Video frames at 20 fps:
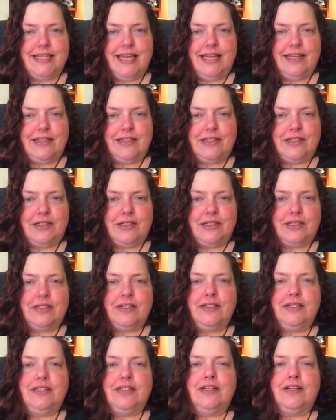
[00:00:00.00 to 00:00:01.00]
editor
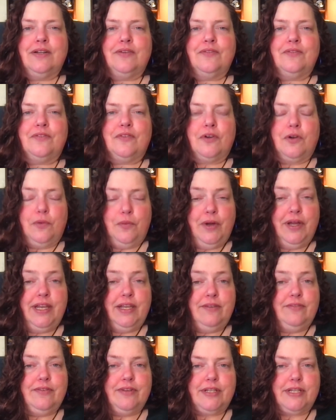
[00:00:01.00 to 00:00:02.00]
for a
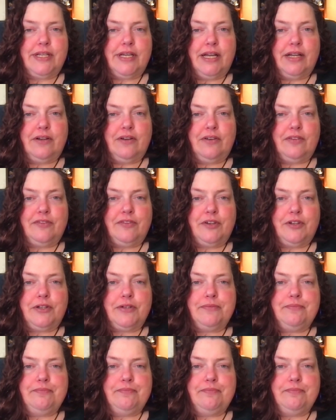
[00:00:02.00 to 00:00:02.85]
wedding photographer.